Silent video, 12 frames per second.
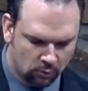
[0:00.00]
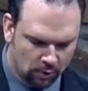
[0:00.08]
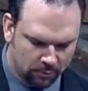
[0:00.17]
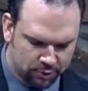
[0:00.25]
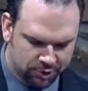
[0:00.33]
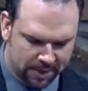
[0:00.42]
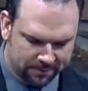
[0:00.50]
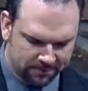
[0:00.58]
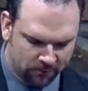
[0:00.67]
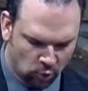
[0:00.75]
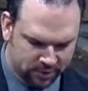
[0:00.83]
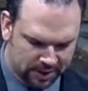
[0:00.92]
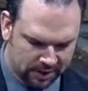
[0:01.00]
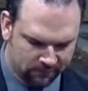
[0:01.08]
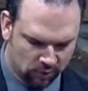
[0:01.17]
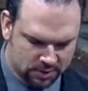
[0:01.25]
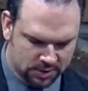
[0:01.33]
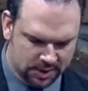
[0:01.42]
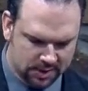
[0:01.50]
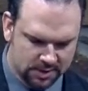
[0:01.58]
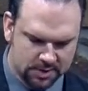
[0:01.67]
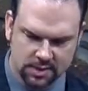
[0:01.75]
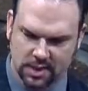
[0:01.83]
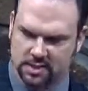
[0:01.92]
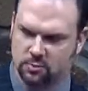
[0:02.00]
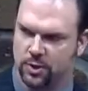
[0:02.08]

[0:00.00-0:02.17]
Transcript: Romans chapter 14 and verse 10 says,